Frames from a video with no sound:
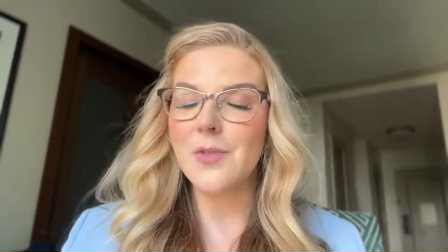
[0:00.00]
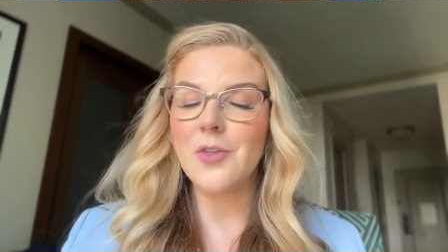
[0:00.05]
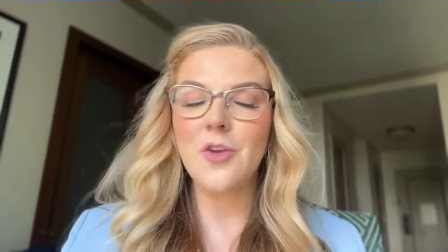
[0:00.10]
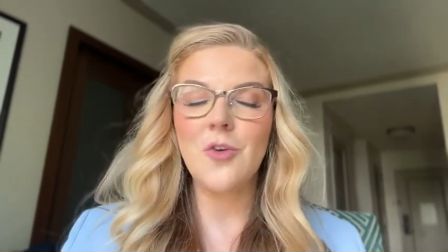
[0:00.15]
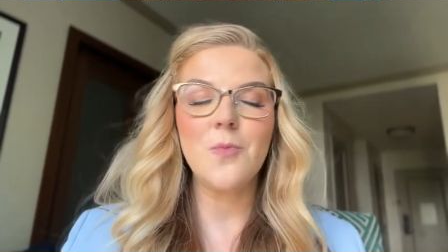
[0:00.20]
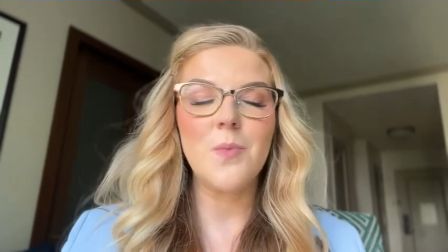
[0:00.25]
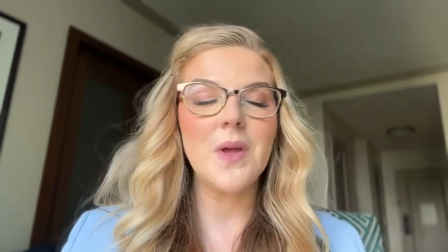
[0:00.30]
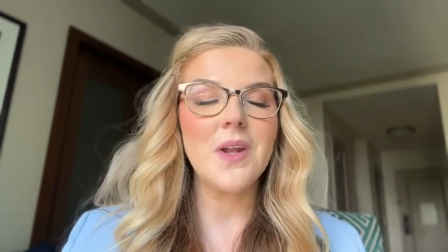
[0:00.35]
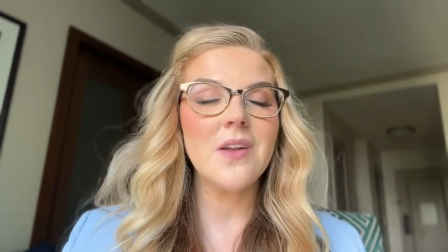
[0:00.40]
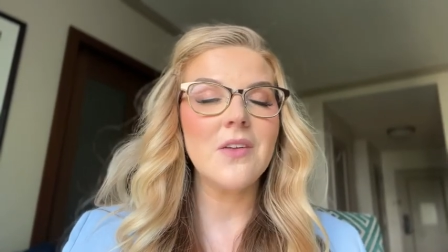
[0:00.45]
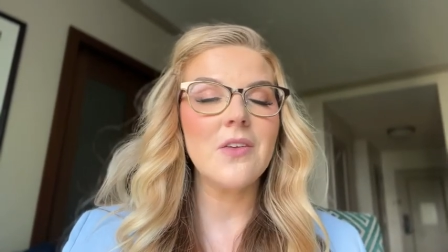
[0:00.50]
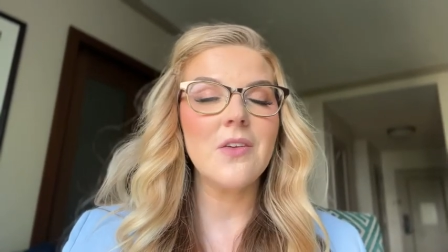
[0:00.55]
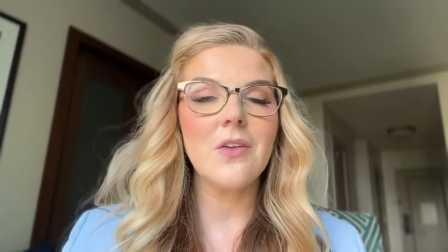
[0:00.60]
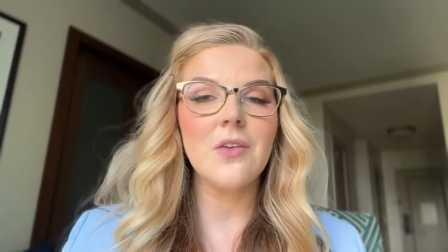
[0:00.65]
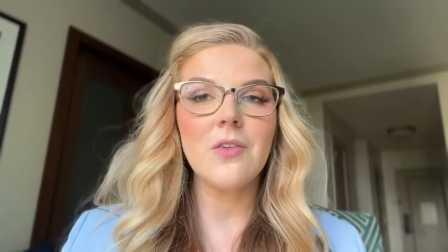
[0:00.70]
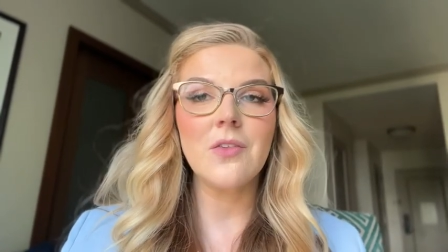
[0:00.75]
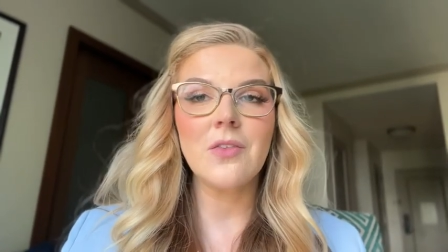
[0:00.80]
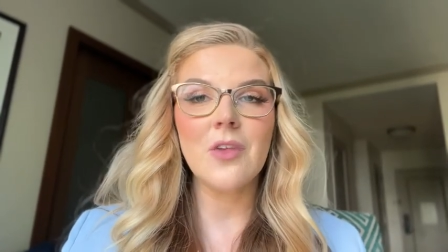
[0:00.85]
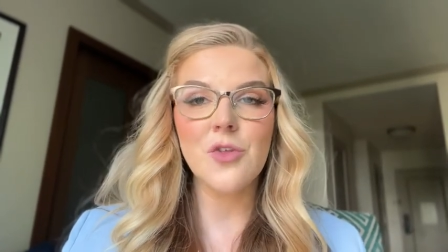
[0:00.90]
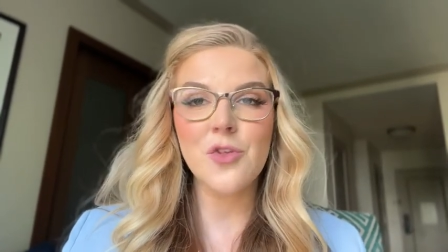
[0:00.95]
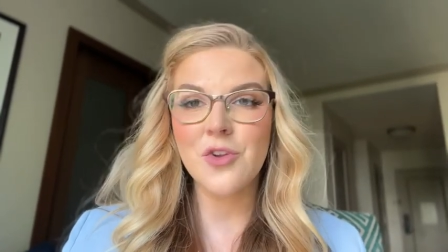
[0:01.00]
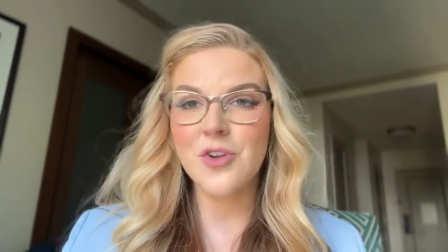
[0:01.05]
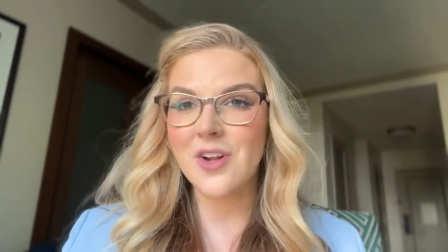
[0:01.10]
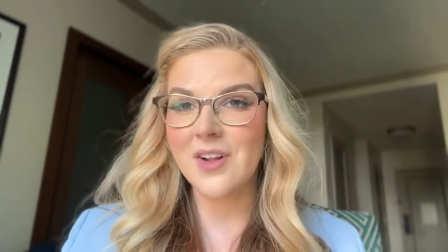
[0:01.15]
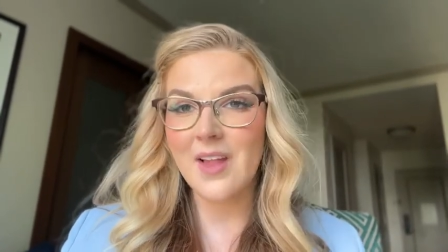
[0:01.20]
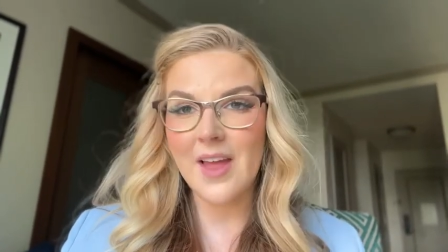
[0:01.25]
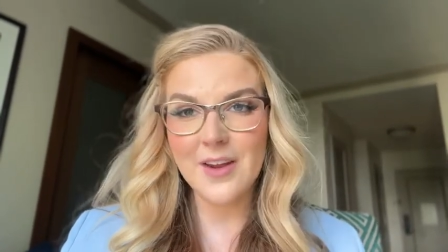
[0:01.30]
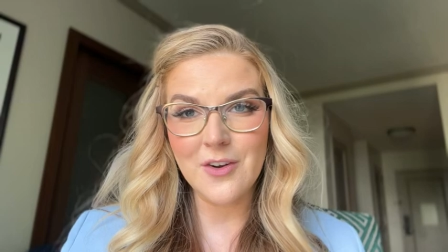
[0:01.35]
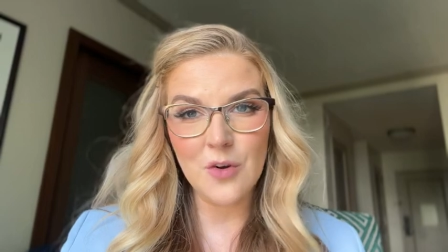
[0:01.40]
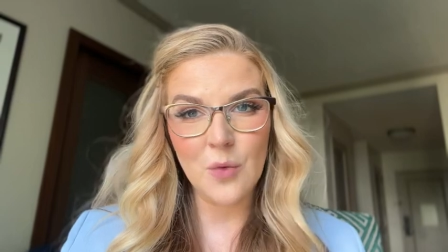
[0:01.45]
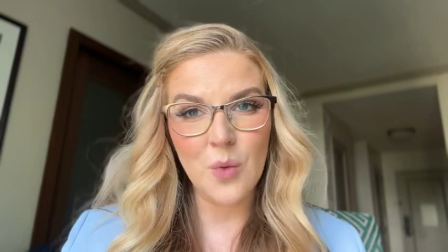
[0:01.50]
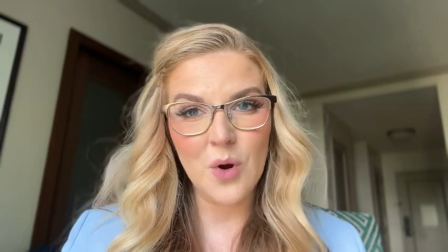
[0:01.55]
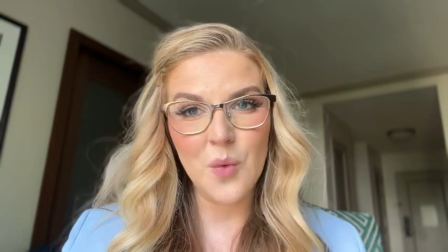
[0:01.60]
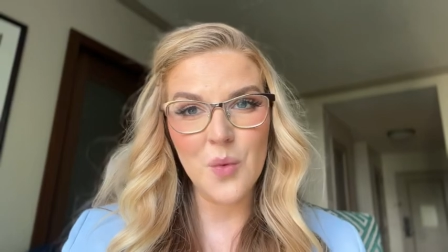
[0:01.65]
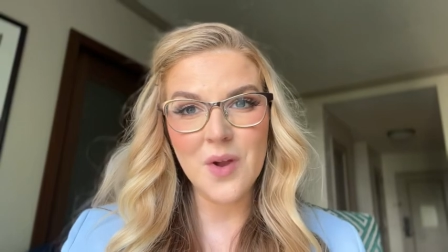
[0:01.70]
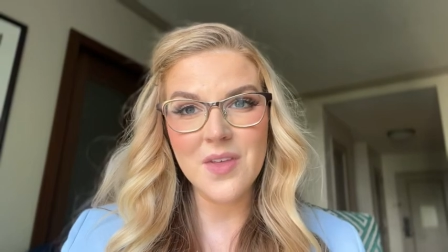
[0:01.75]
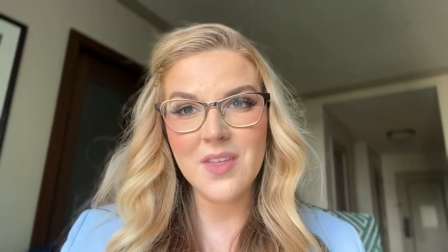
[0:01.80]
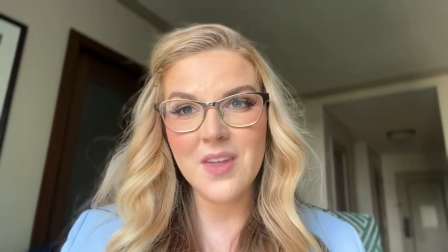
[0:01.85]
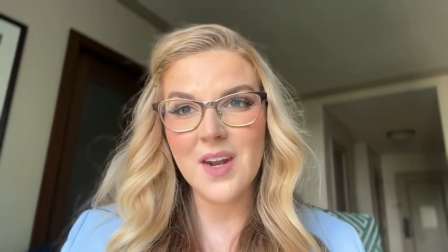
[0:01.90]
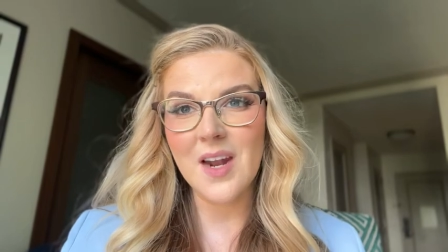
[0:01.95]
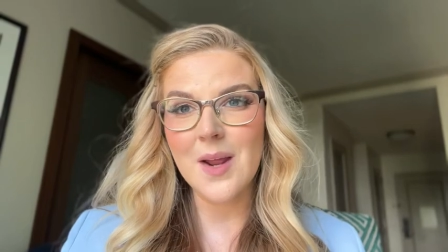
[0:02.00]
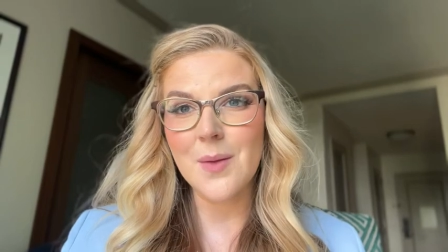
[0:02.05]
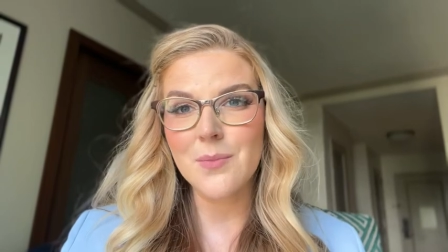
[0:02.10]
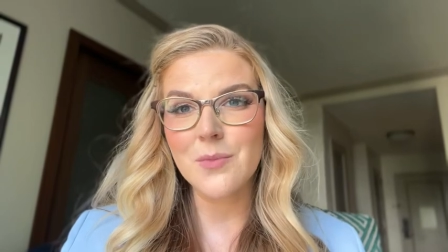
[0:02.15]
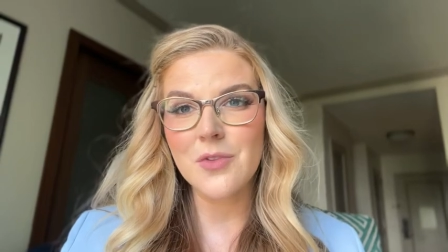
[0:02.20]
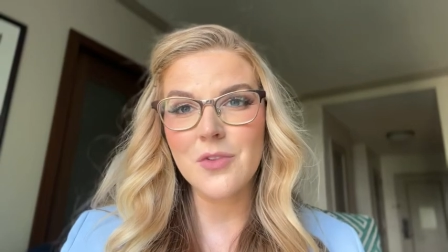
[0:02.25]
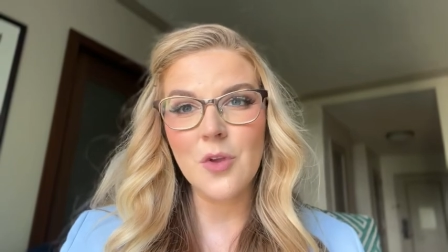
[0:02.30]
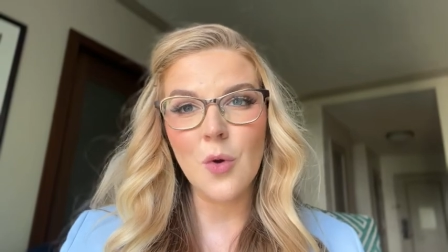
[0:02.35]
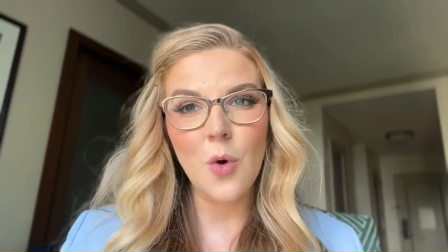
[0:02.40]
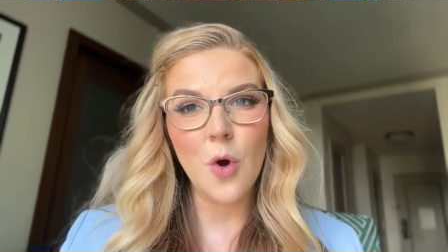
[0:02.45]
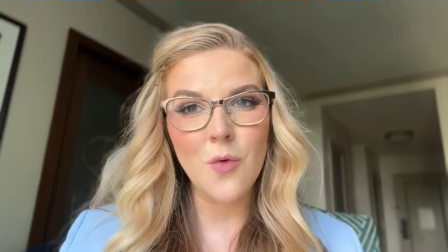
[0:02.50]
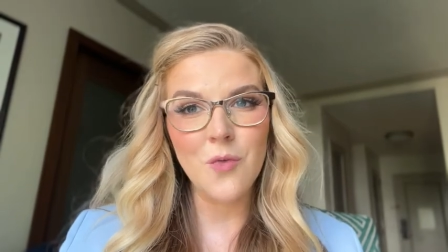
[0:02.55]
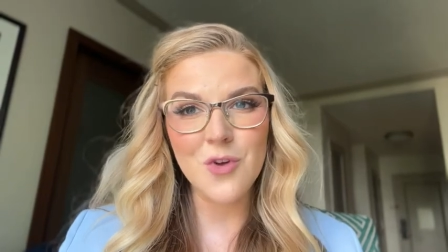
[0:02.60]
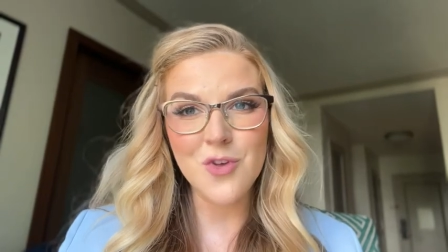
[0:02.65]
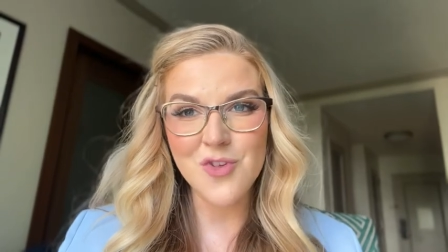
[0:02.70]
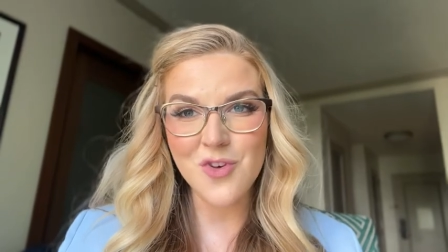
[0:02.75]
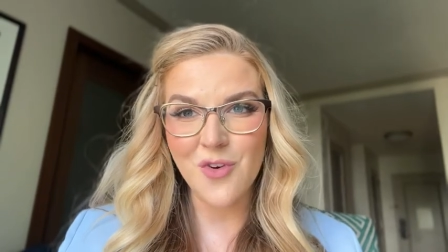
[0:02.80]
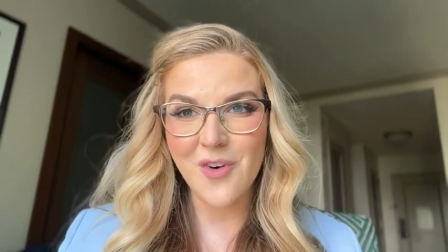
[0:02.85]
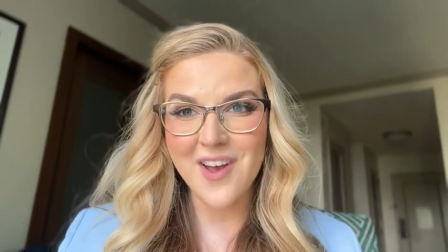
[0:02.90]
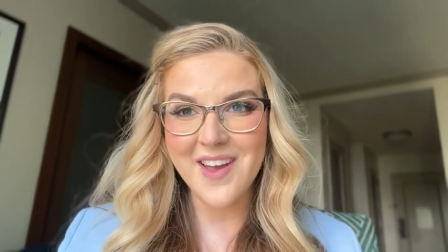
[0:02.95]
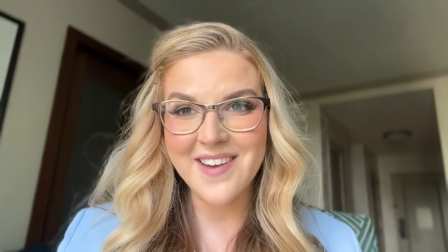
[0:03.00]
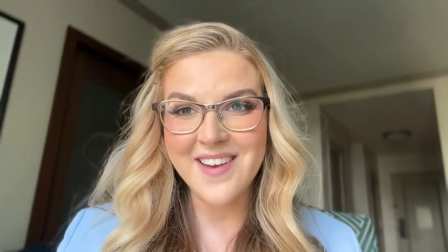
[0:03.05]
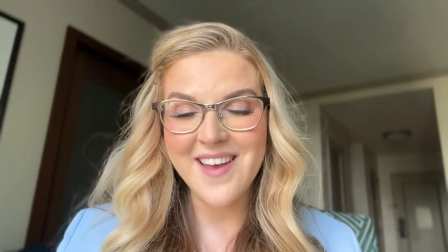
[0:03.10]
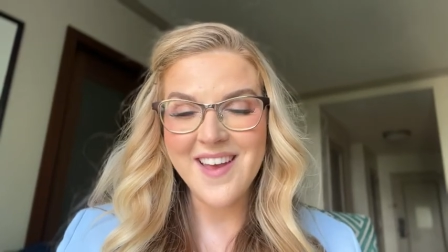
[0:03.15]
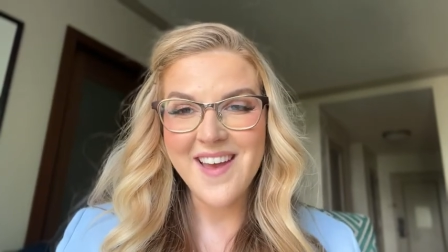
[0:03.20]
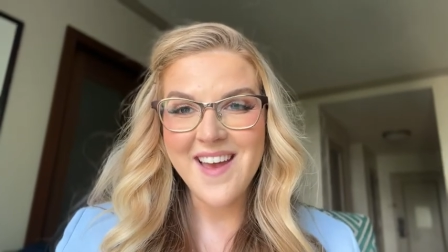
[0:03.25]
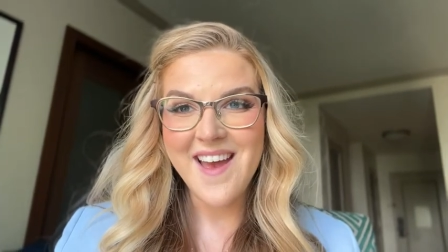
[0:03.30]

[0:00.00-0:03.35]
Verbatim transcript: You've been such a delight to work with and I am so overjoyed.